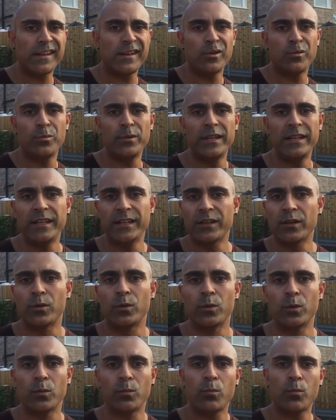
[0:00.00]
a week
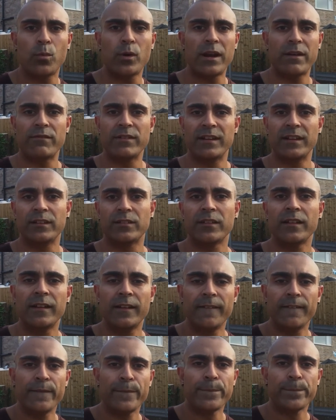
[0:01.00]
or whatever it is.
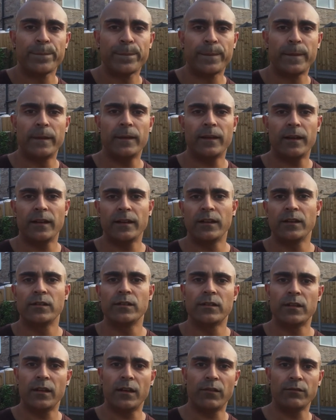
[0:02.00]
I know
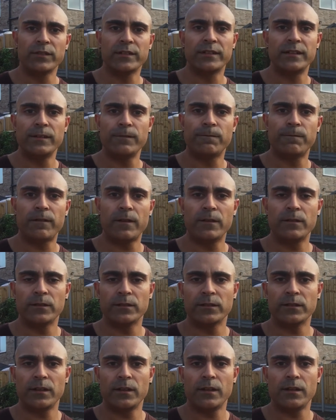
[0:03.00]
obviously
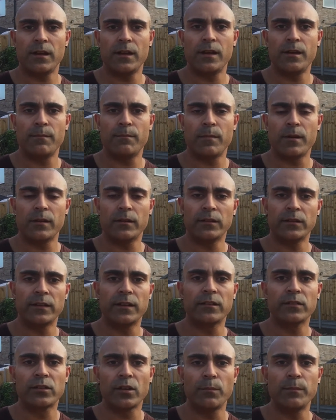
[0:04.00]

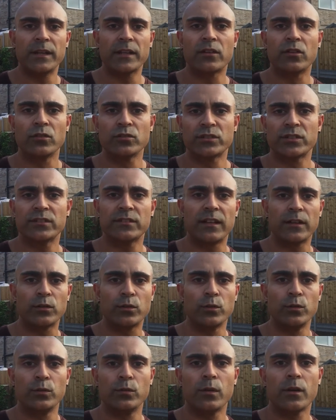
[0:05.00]
there's so many cultures that
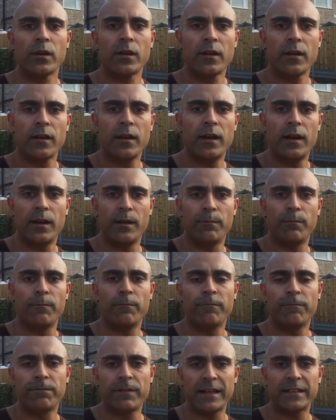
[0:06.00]
do
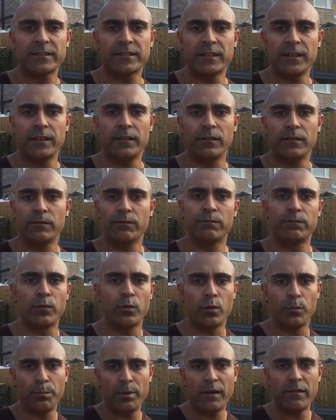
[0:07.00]
fasting for
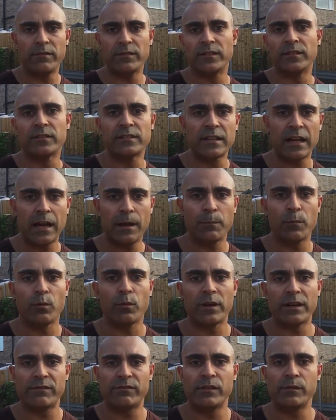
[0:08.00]
periods of time or
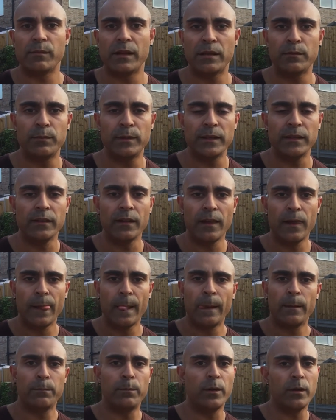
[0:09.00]
whatever it may be,
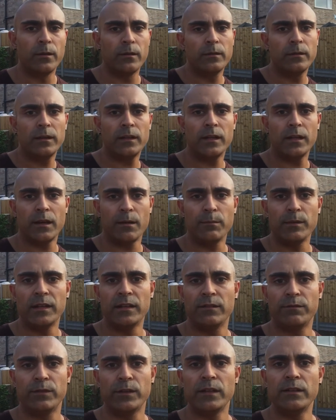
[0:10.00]
but I mean,
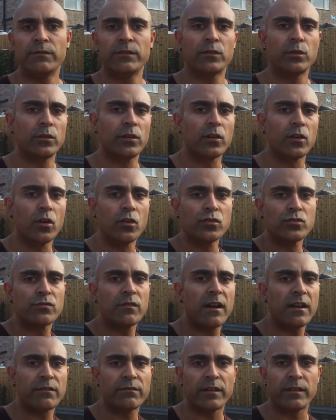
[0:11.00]
if you even took the culture
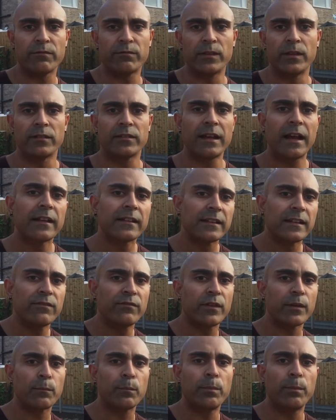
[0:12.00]
out of it, the
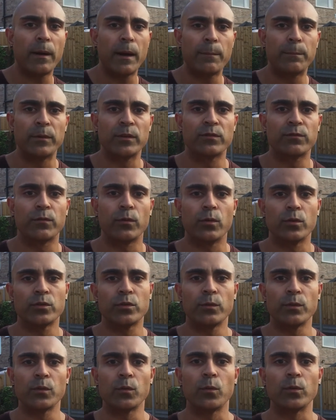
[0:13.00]
scientific purpose for
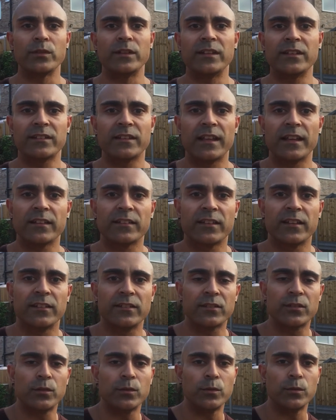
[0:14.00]
doing all these things is
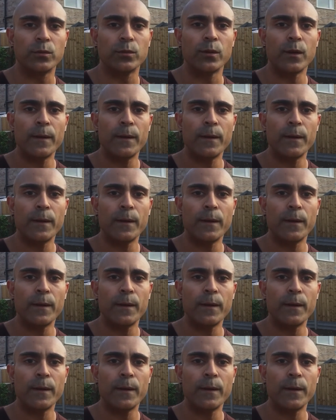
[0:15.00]
to